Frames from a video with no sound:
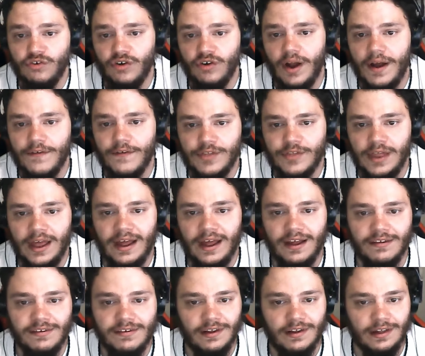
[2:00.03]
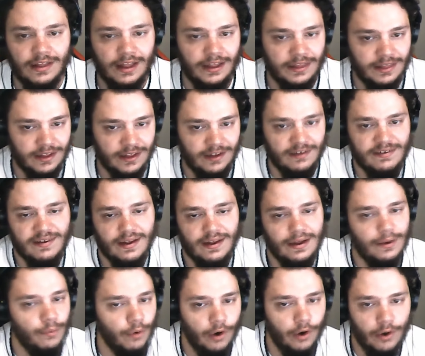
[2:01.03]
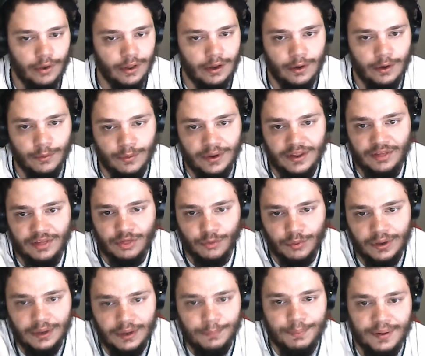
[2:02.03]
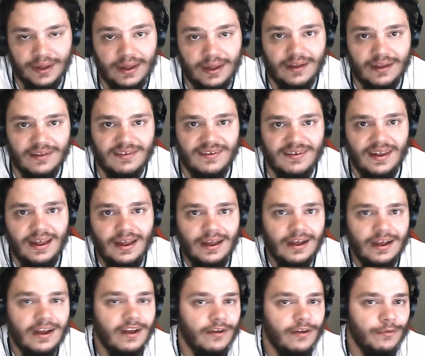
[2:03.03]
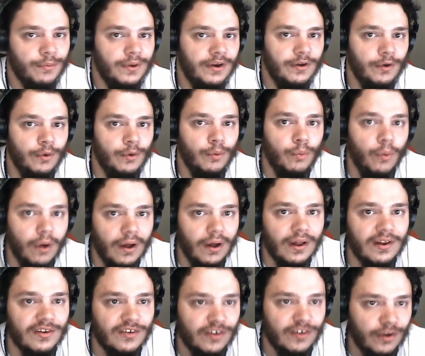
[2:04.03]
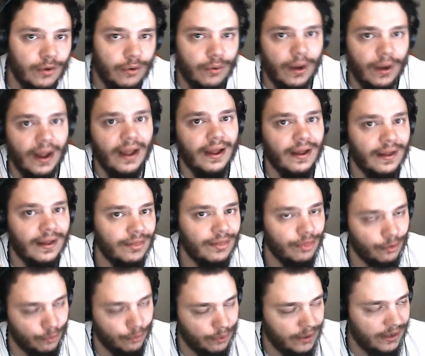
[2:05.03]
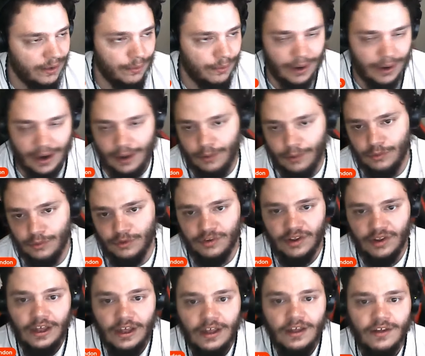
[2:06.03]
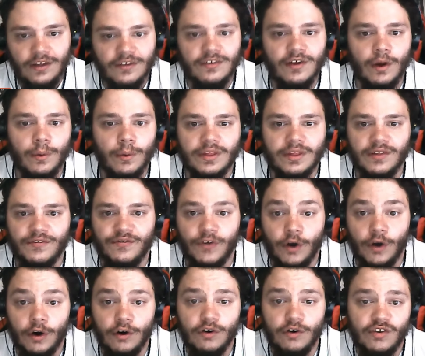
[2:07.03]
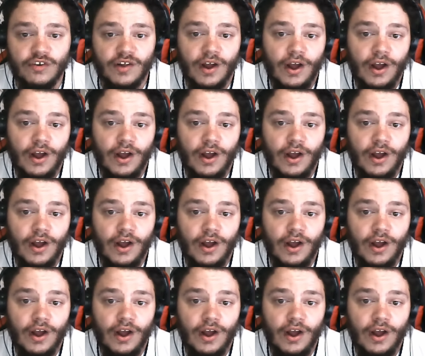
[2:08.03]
draft class look like this. Again, we're only going to read 3 picks because we do 1, 2, and 3 rounds. So with the first